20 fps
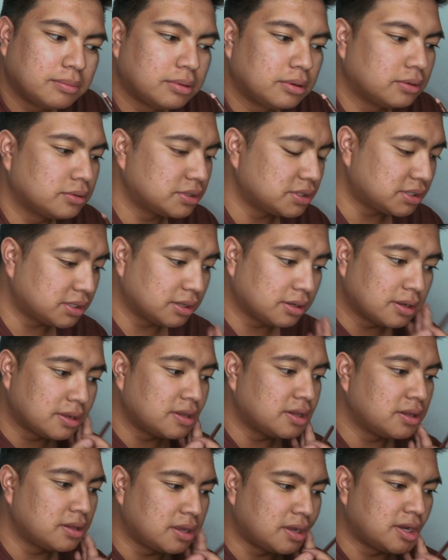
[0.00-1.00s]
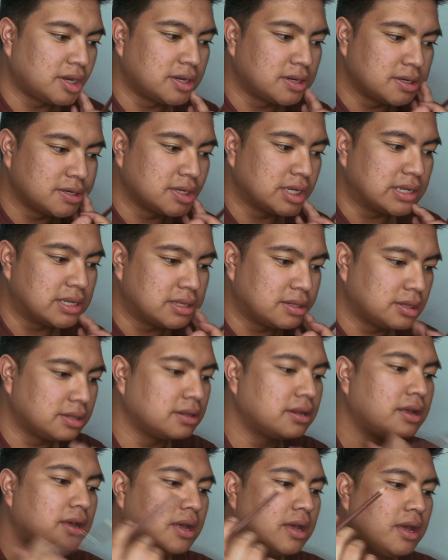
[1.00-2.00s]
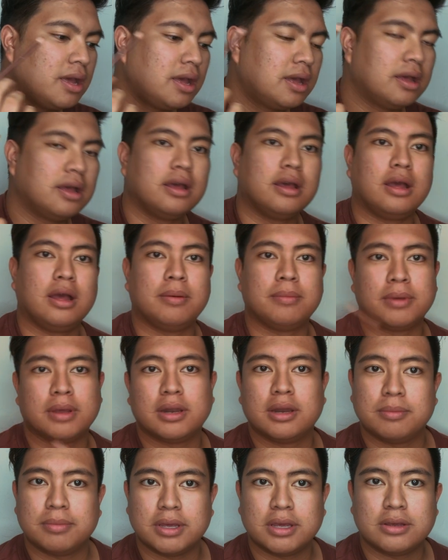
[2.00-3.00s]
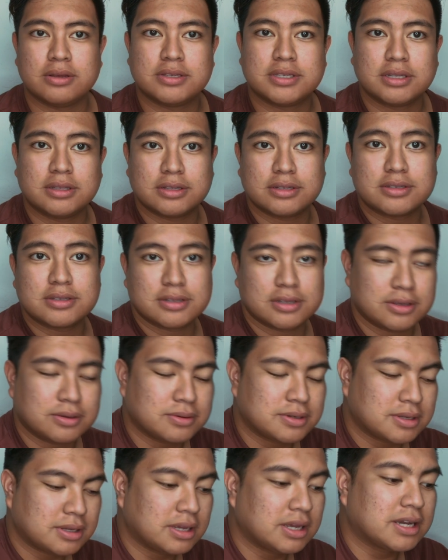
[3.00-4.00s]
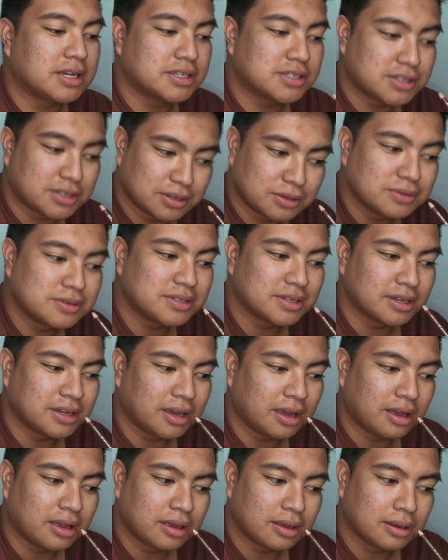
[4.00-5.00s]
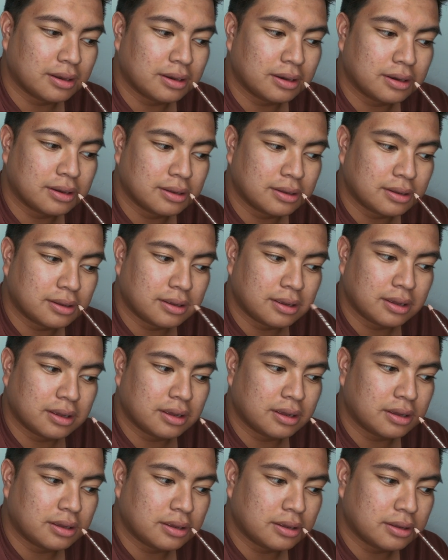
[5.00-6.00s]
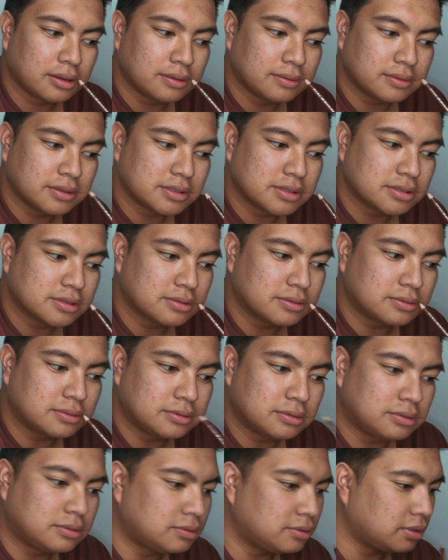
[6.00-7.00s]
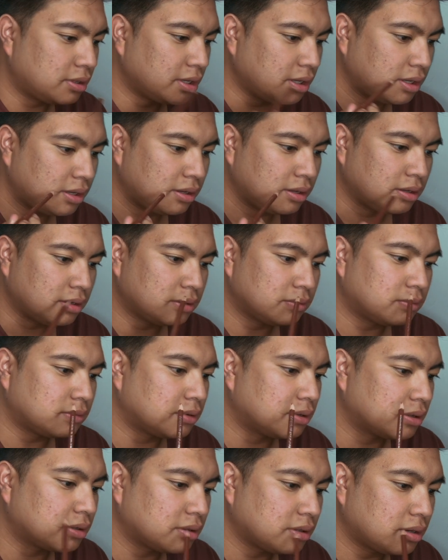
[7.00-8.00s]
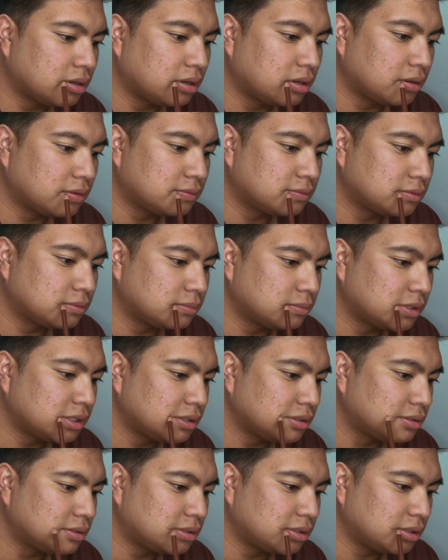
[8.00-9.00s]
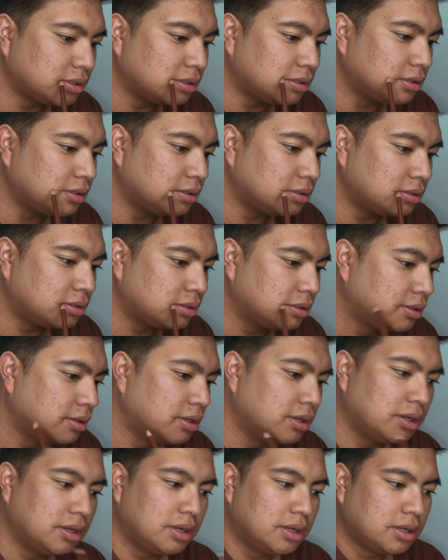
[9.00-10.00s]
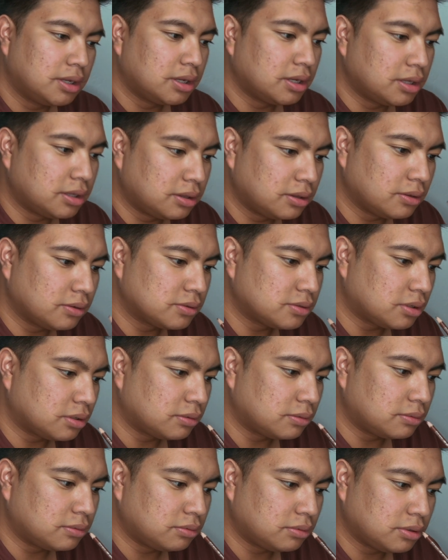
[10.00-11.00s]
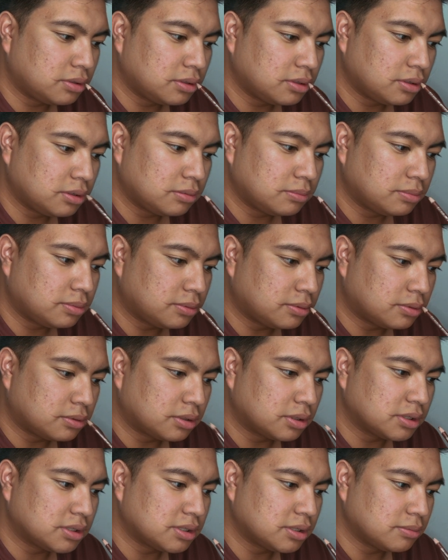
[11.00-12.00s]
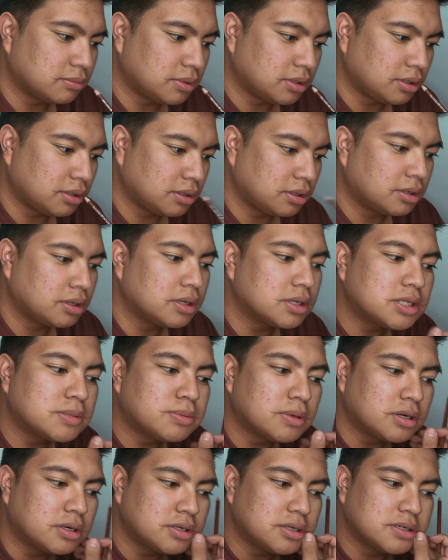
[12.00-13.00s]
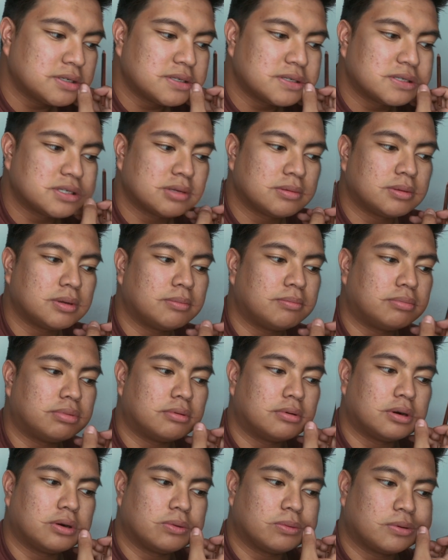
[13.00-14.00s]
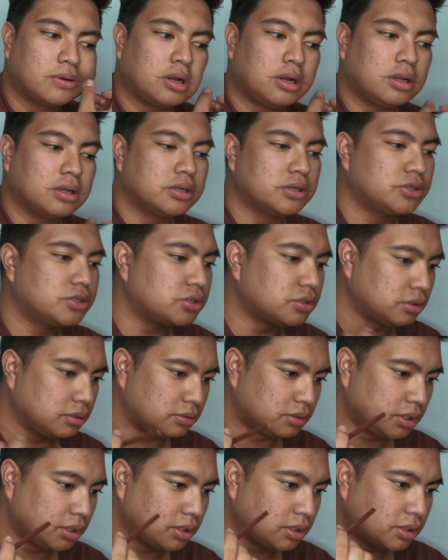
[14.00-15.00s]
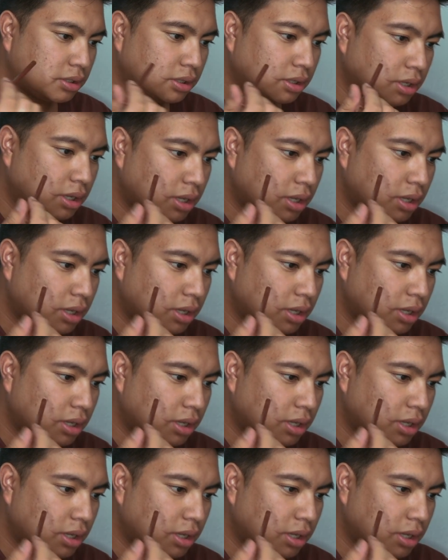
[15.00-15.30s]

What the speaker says: posting a lot, and I'm gonna be using this excuse again. I have school and work that I have to maintain, and those are really important to me, especially since I'm a bro college student.